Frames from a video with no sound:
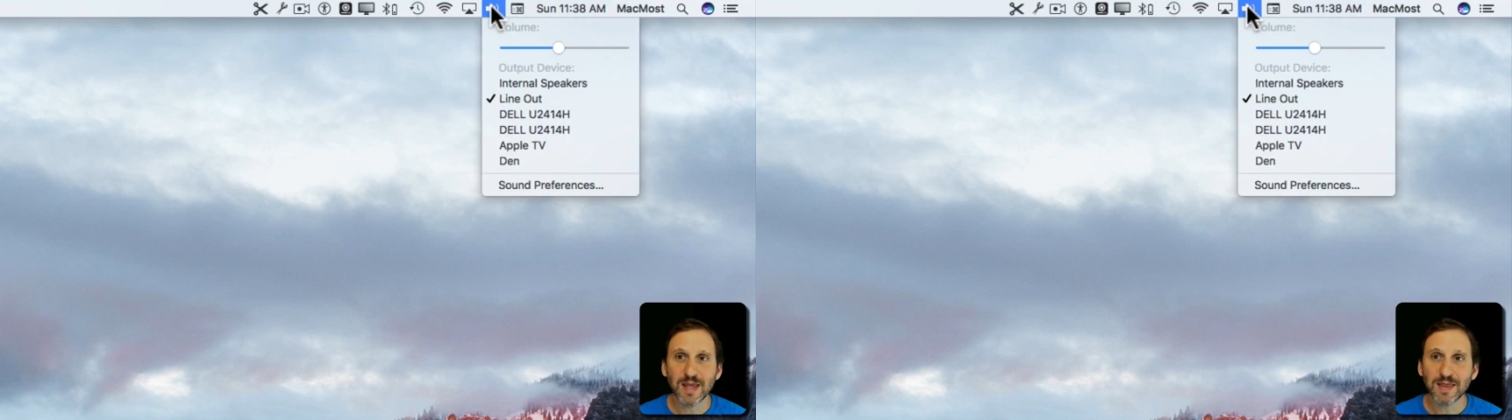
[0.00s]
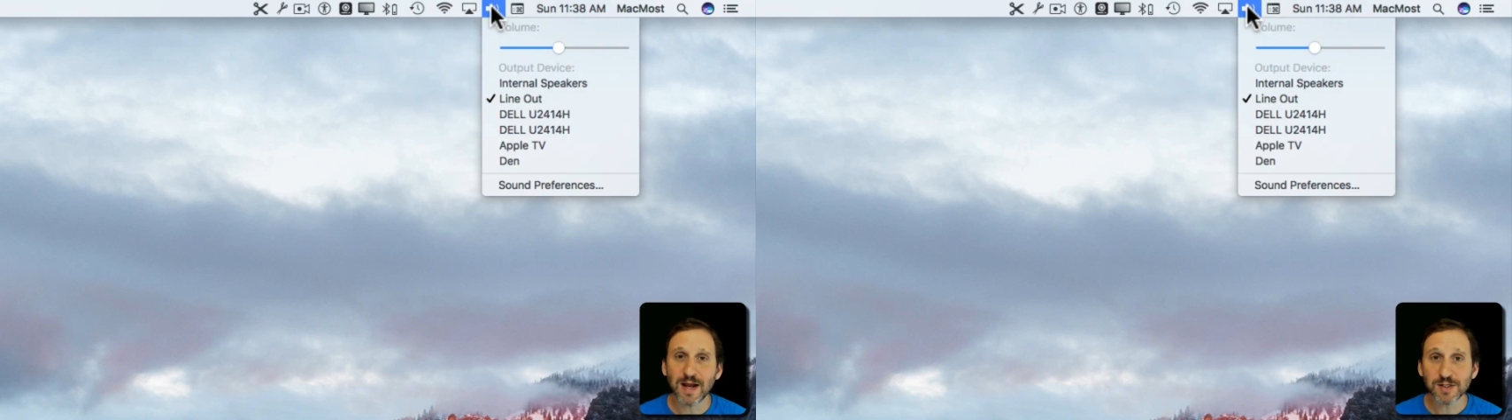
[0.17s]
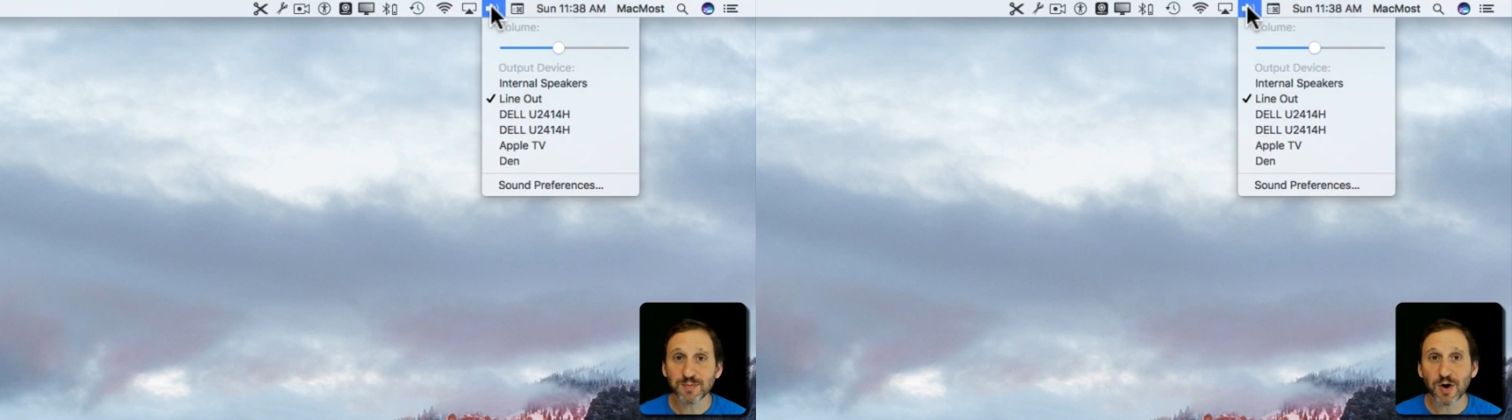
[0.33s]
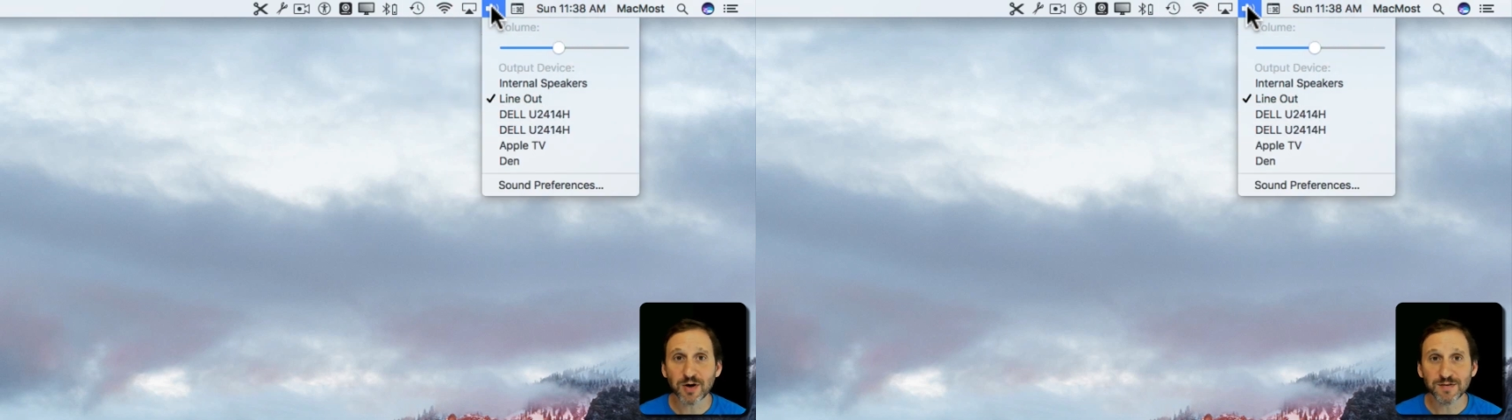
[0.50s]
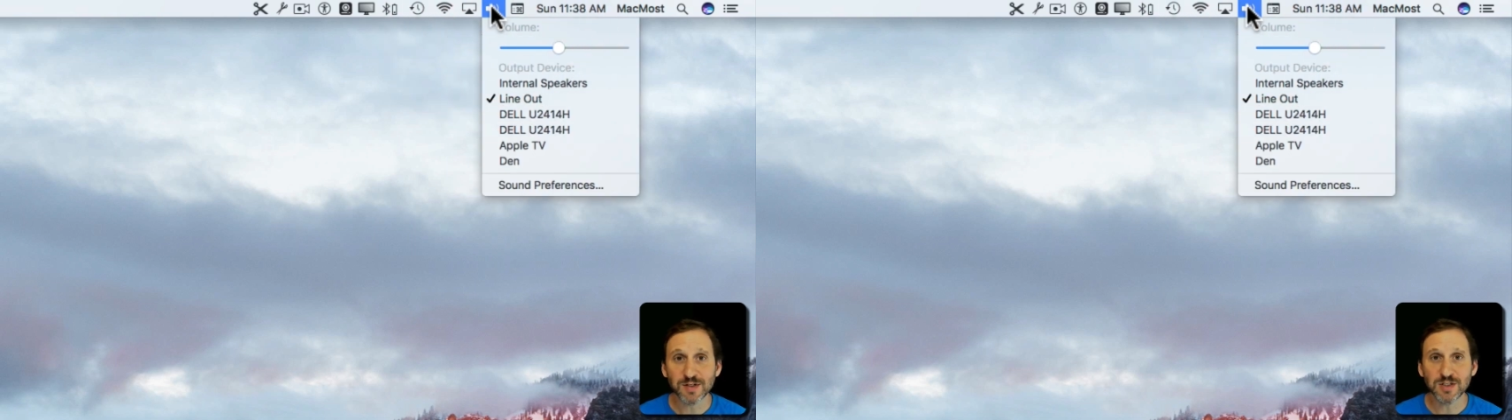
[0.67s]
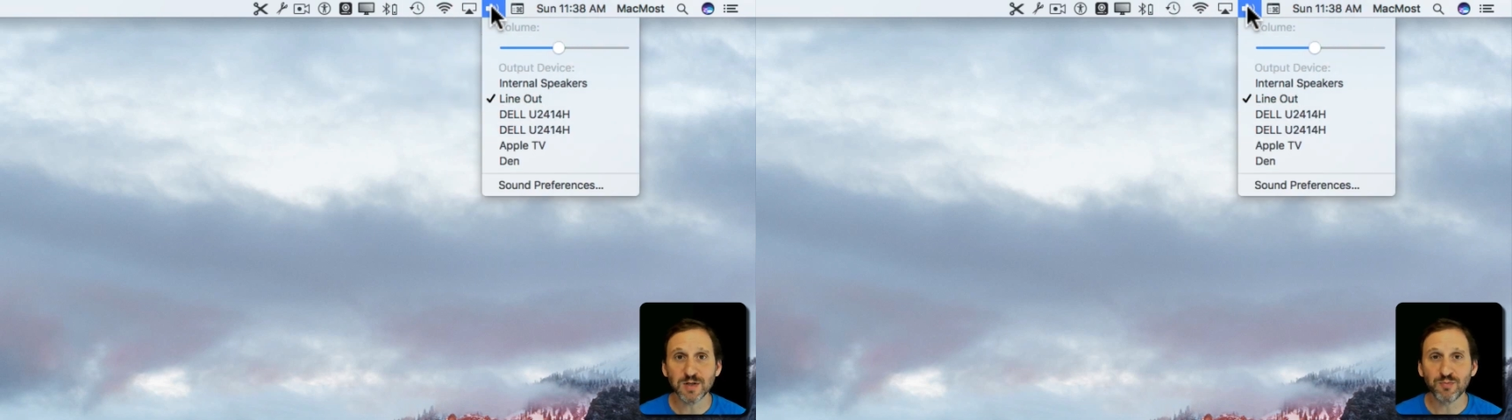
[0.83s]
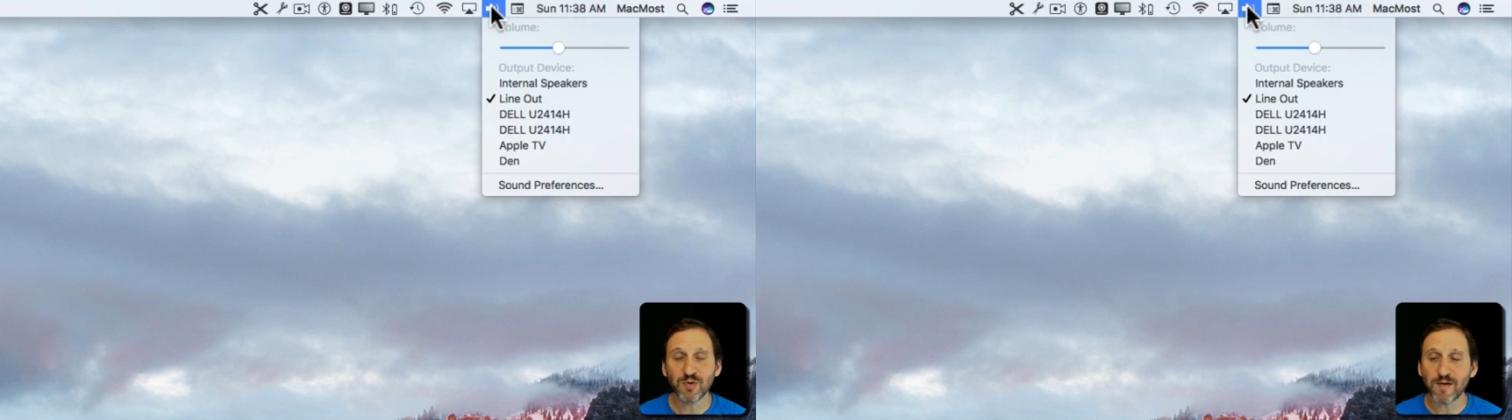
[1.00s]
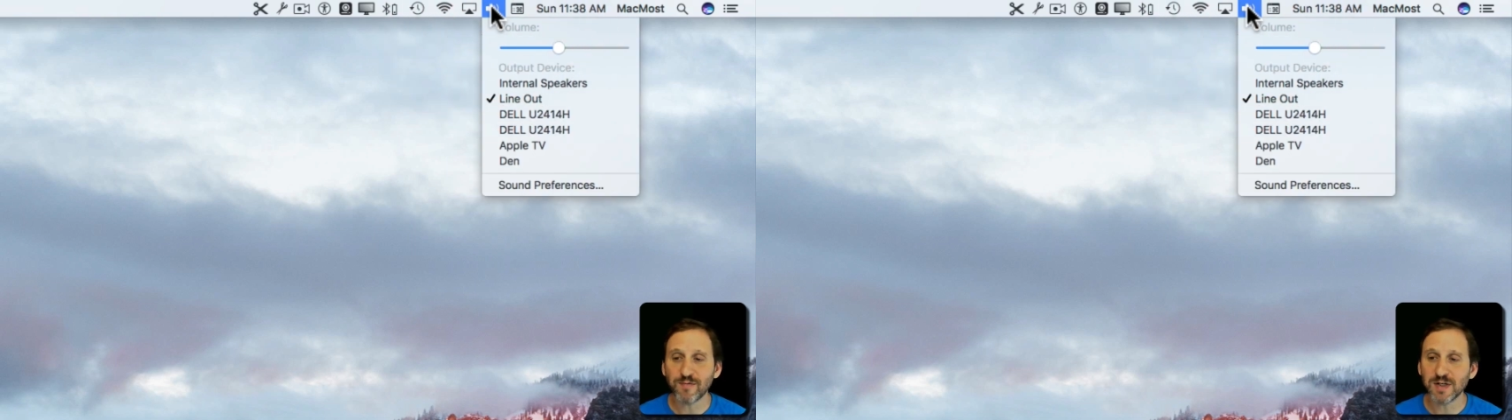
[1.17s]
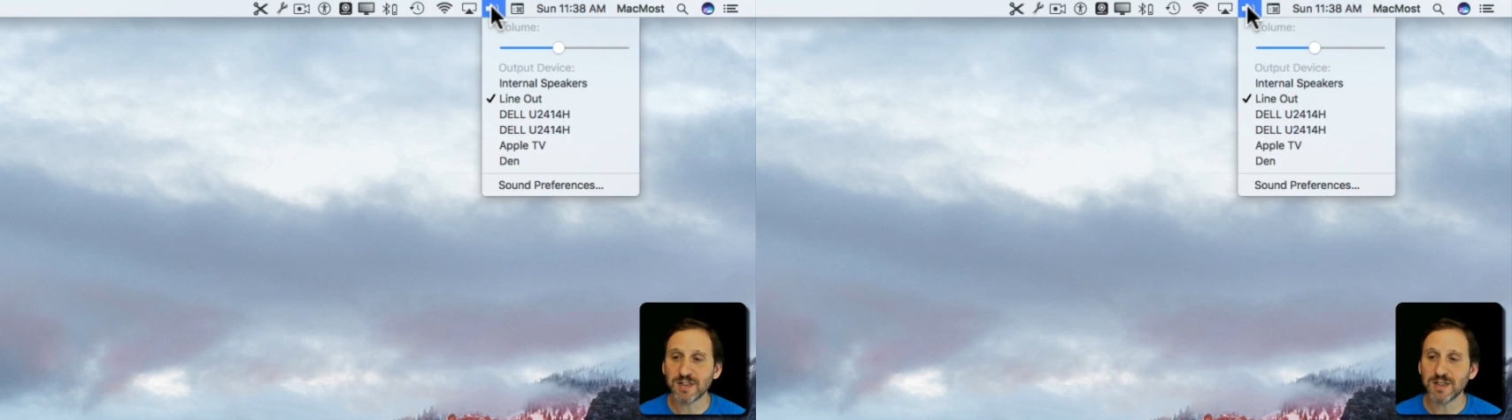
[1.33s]
That's part of system
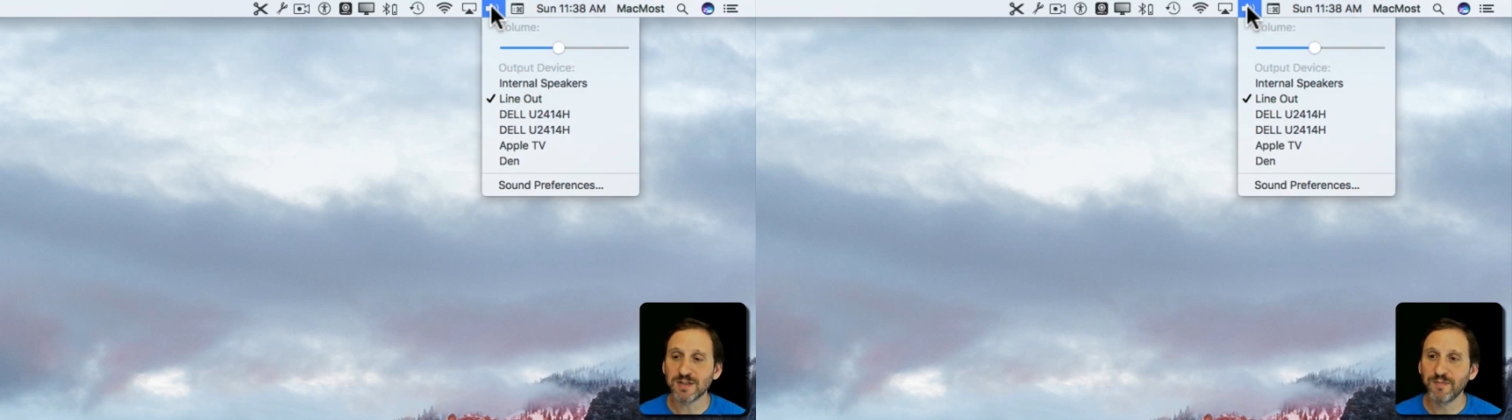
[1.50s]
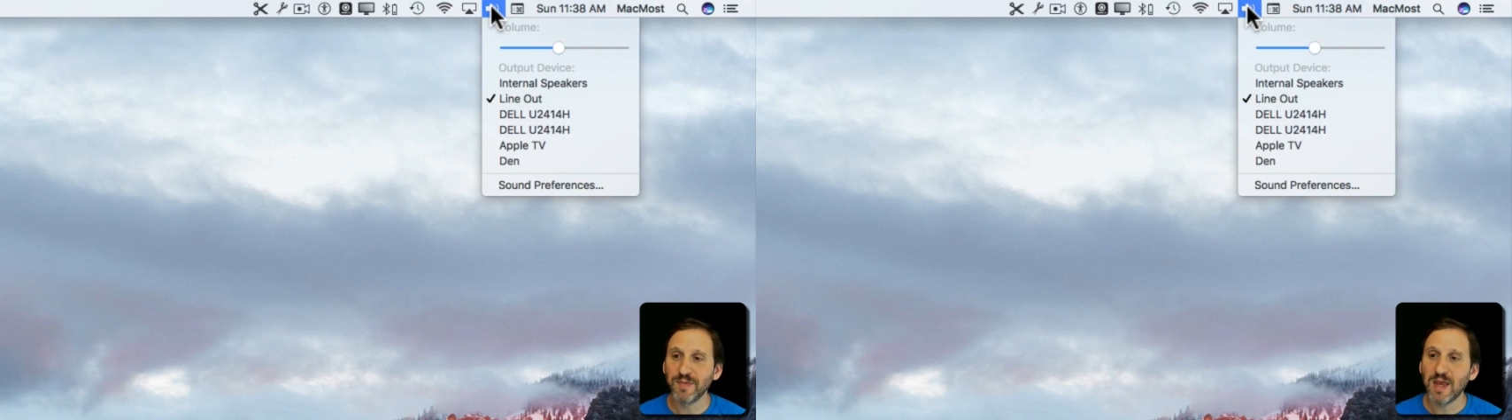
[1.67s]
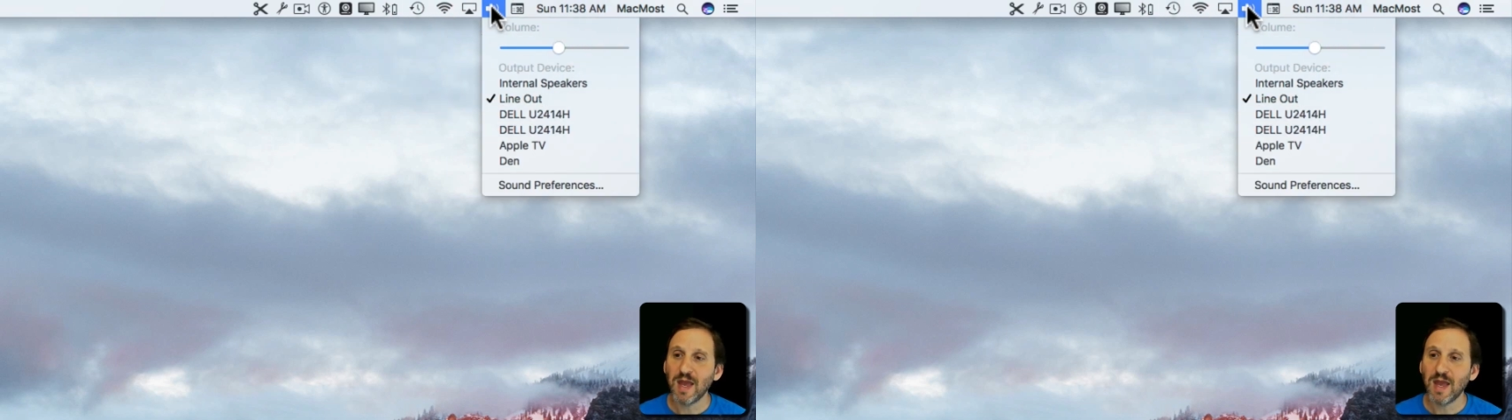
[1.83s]
preferences